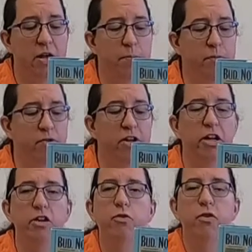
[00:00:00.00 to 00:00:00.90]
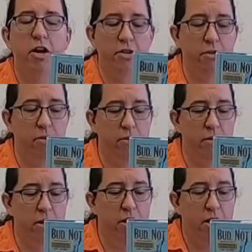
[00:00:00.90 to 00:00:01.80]
him to his father.
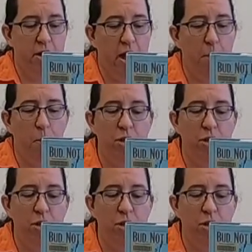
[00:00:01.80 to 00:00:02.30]
And